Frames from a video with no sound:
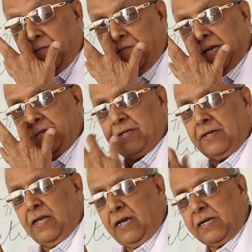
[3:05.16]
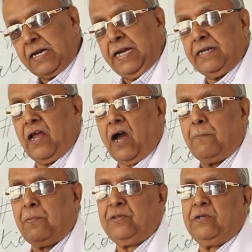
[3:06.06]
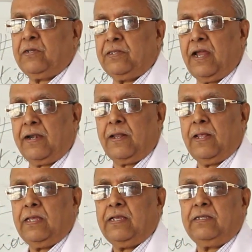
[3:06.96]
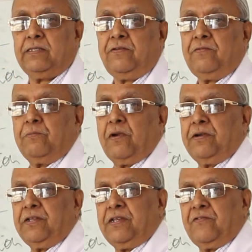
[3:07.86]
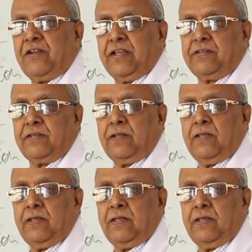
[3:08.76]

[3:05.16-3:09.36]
fracture. Right opposite to that is the Monteggia fracture.